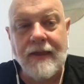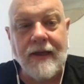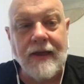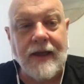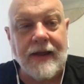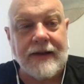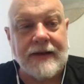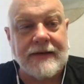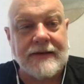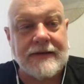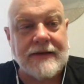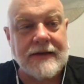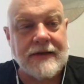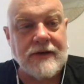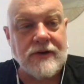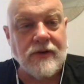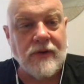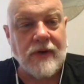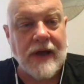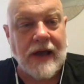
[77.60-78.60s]
I didn't
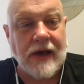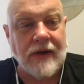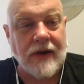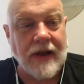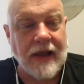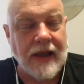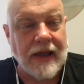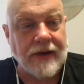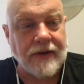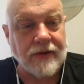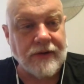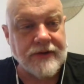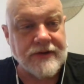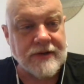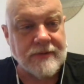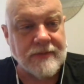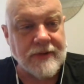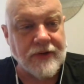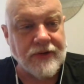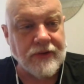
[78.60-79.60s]
know how to handle it.
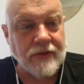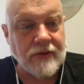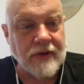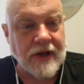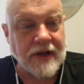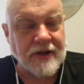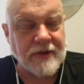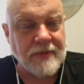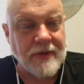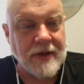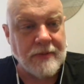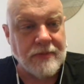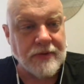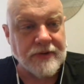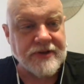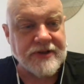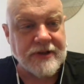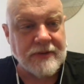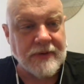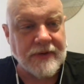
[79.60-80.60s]
So I'm going to throw it out to people,
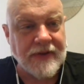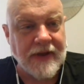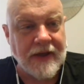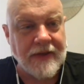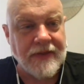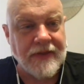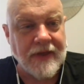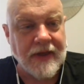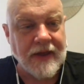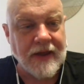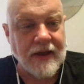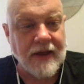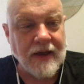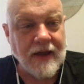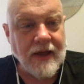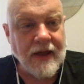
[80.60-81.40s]
see what they think.